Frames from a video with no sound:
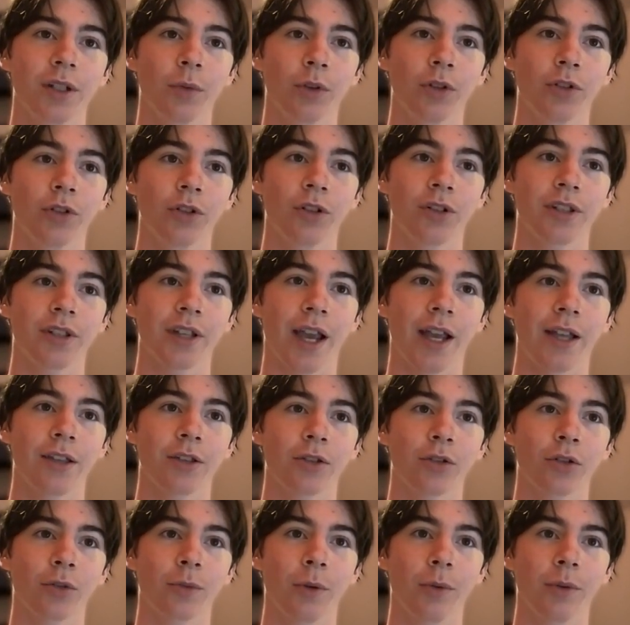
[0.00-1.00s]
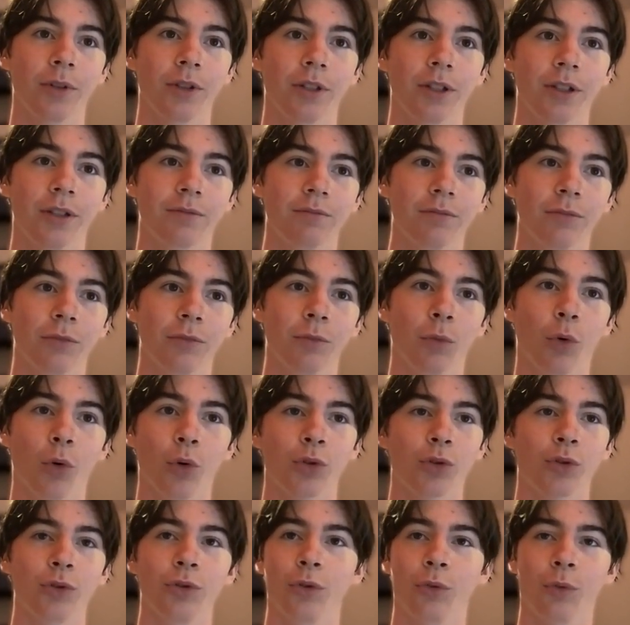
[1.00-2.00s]
they would just answer me with the
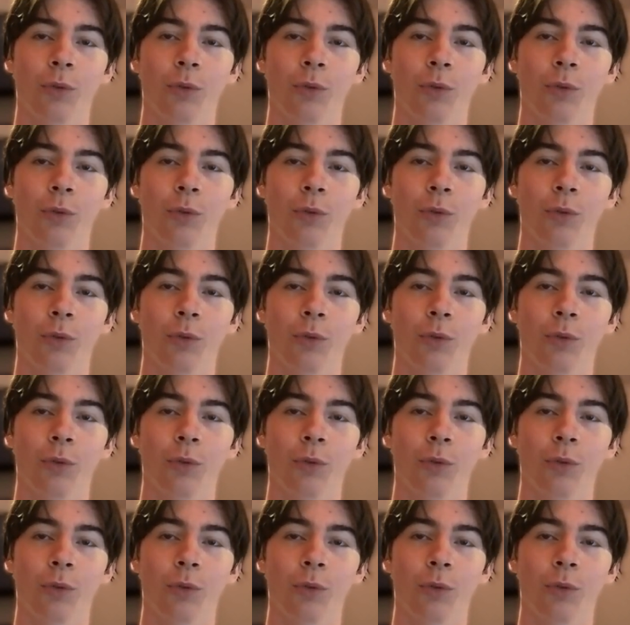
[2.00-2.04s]
most